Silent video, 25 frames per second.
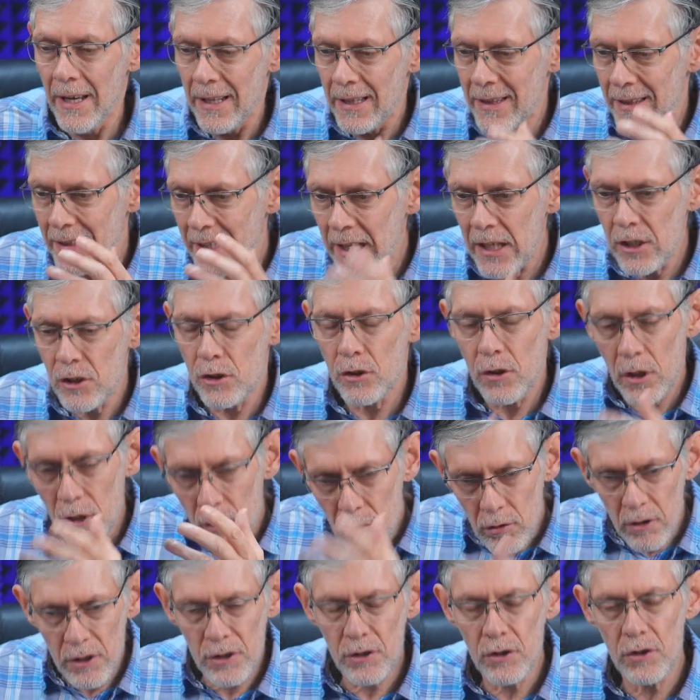teach the
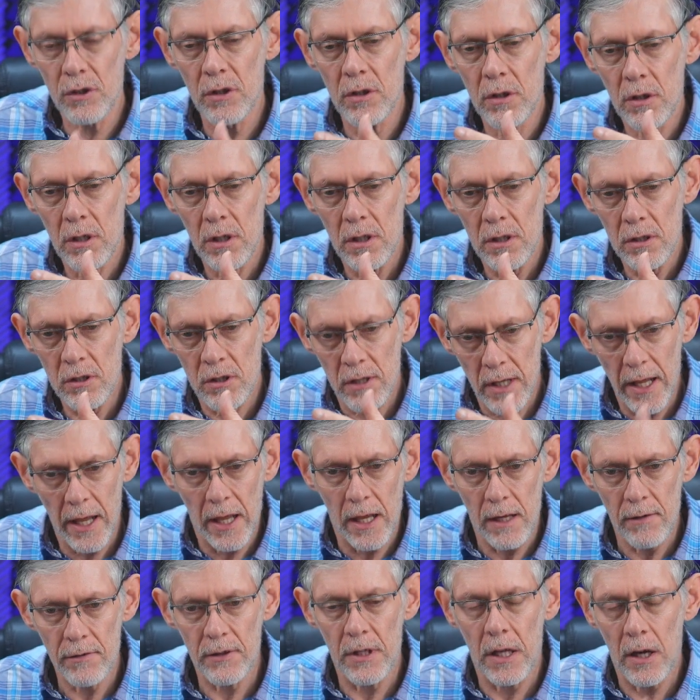Christian
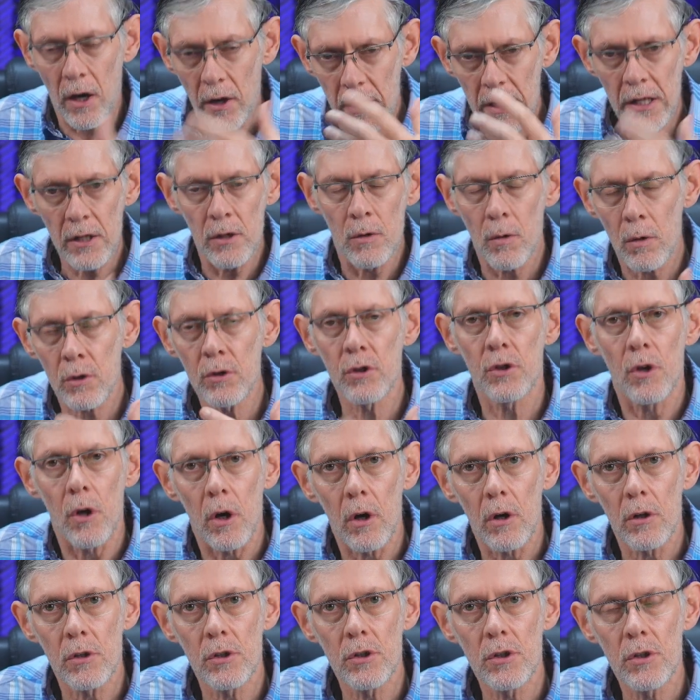slaves that are in your
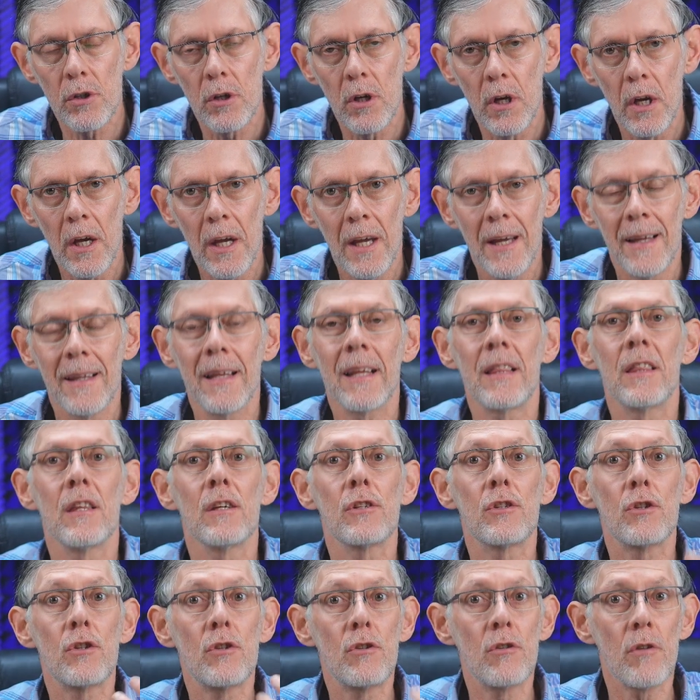church that
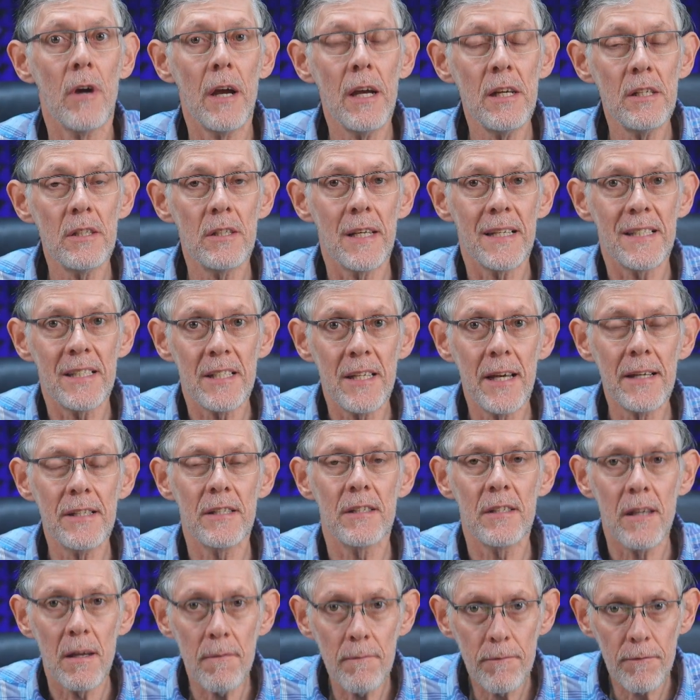this grace that sets
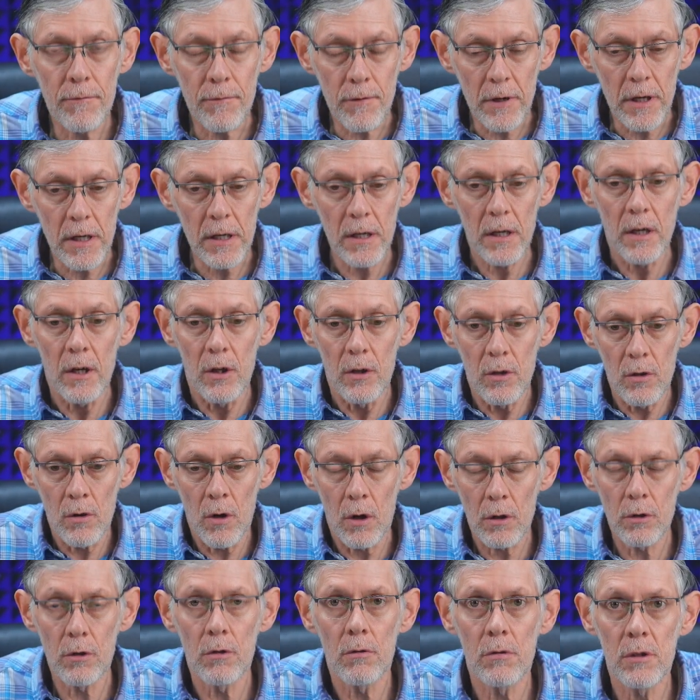them free
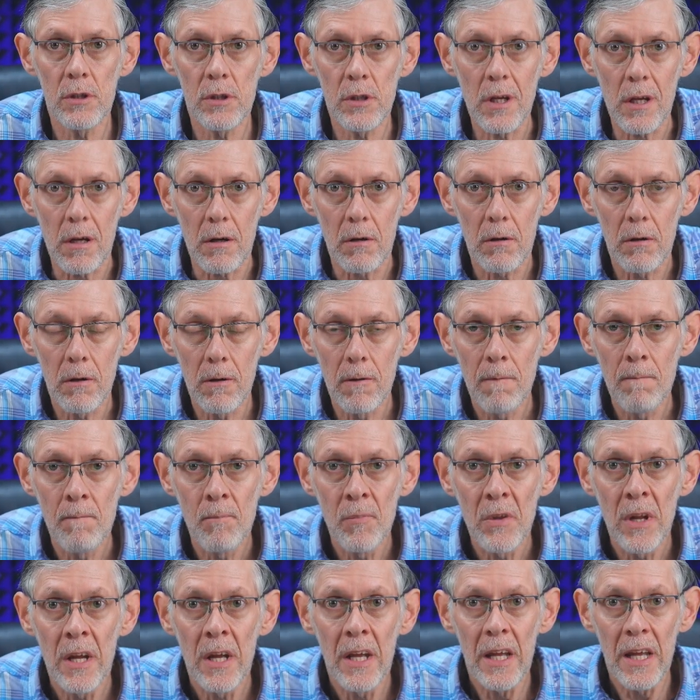not to steal
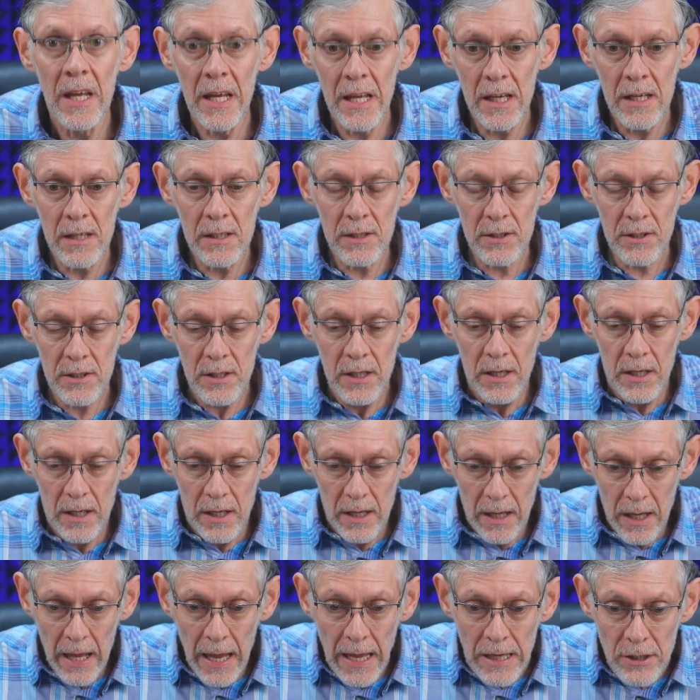is,
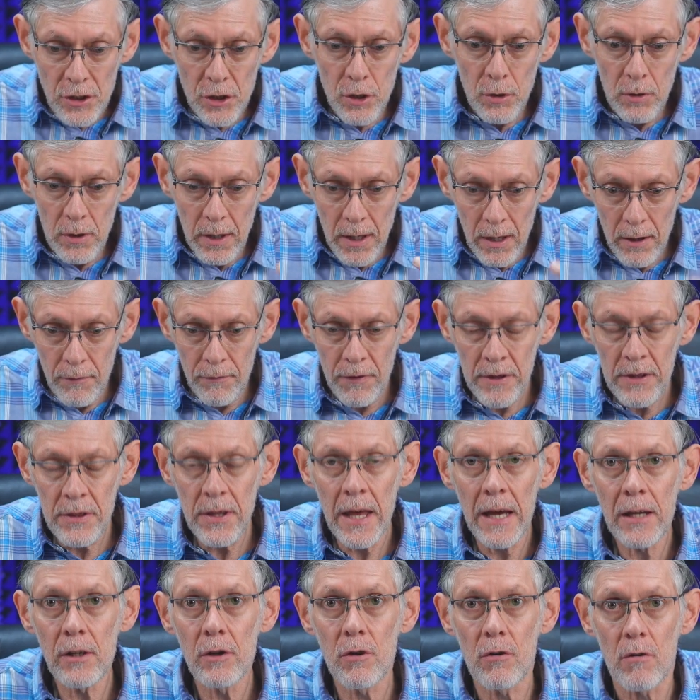as you live in
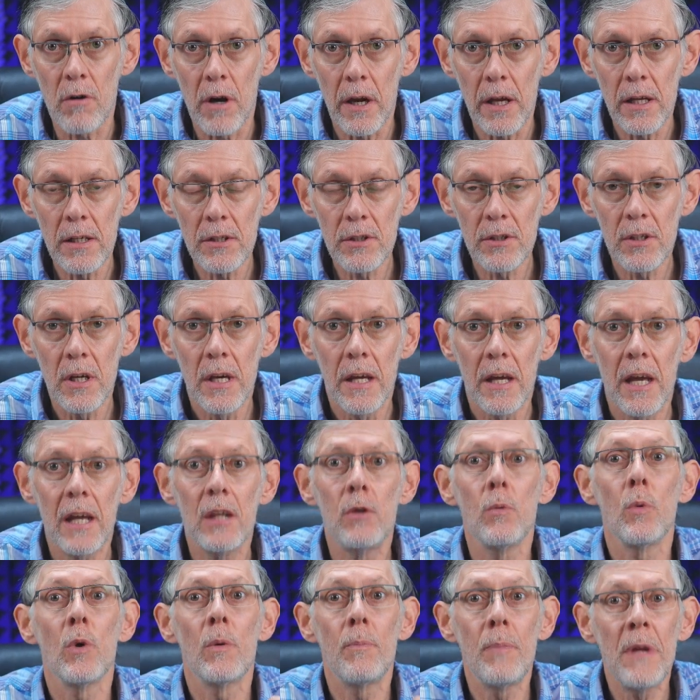that grace, it
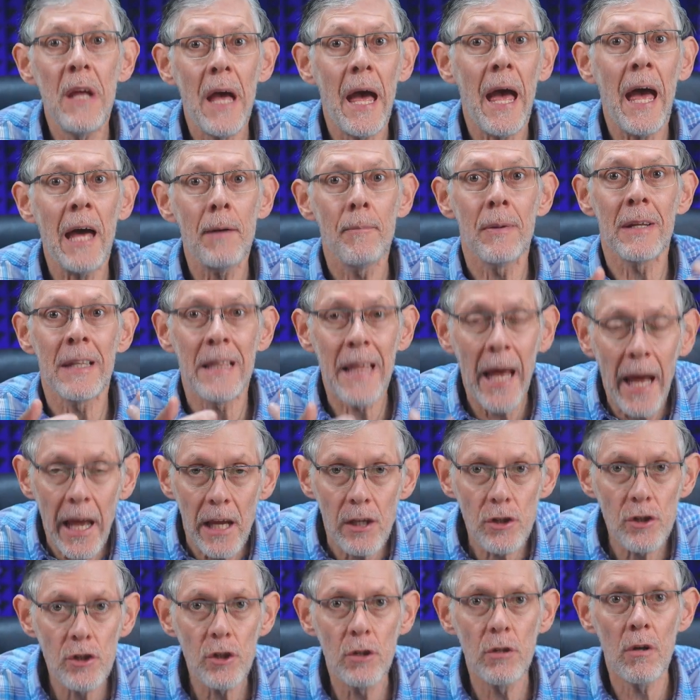would be a
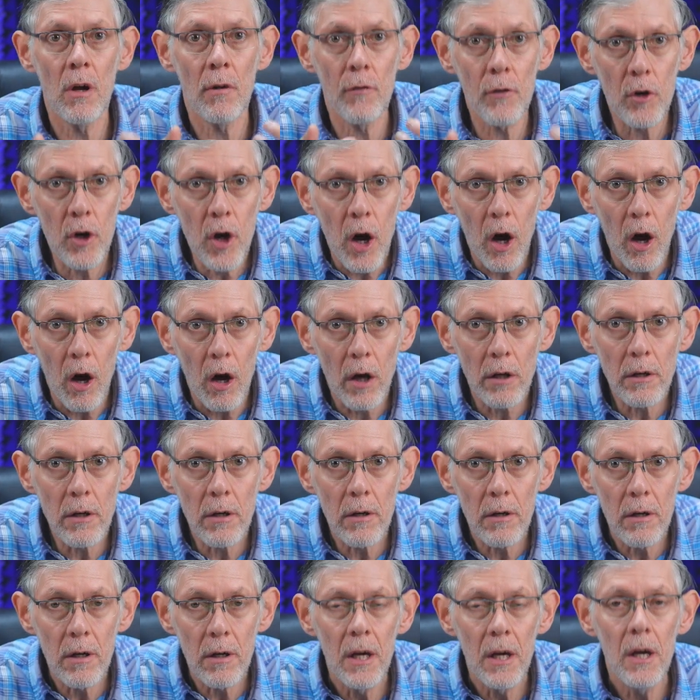habitation of God,
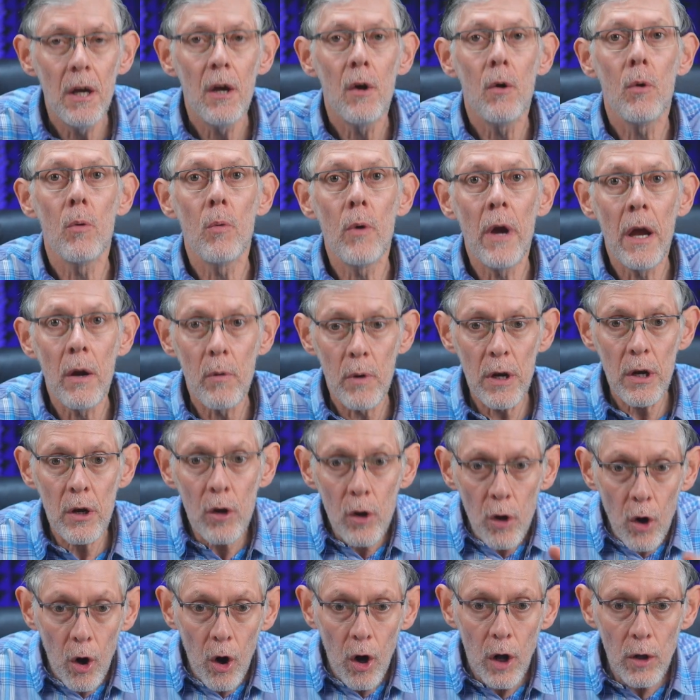wherein
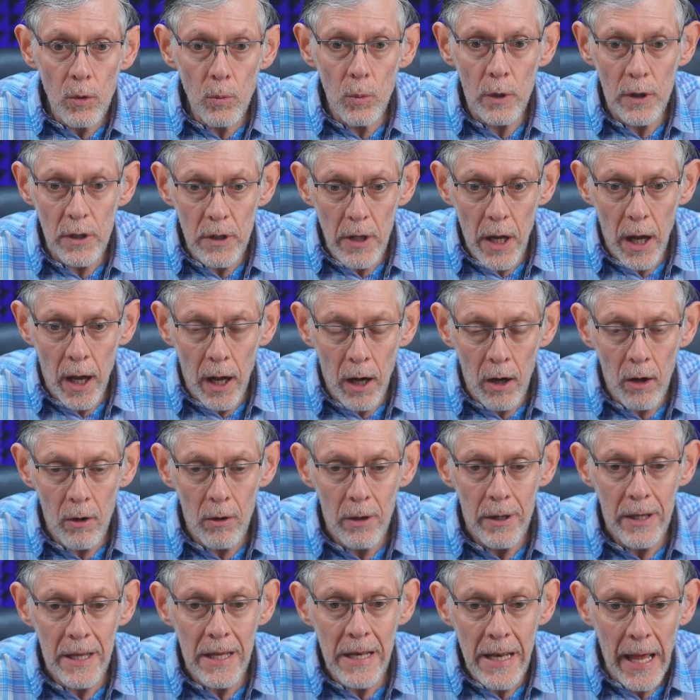God would
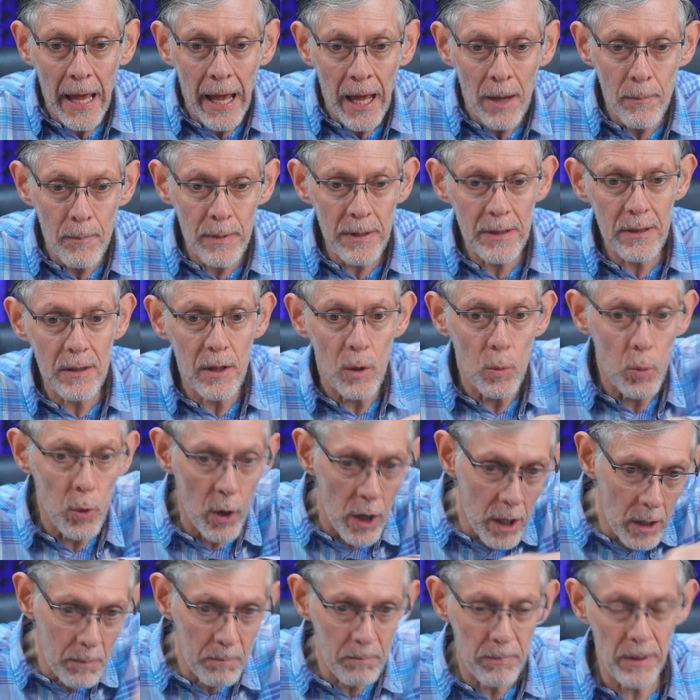now inhabit the
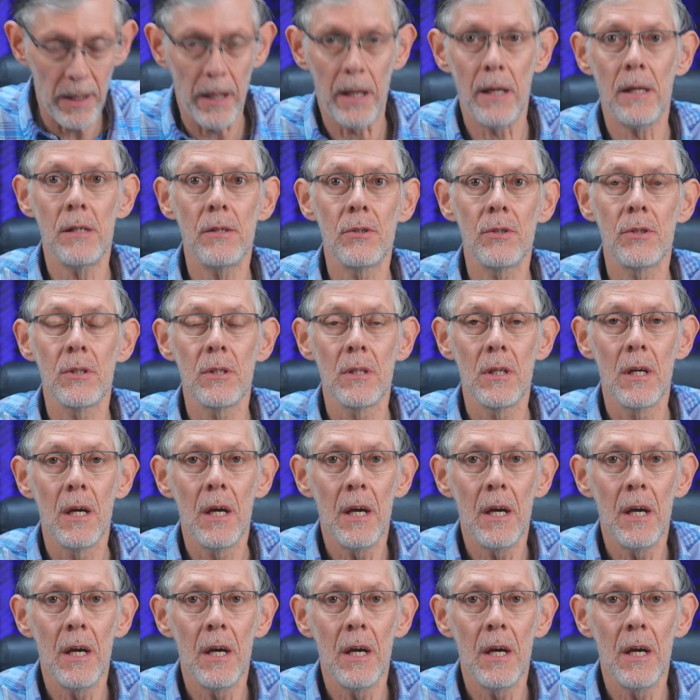workplace.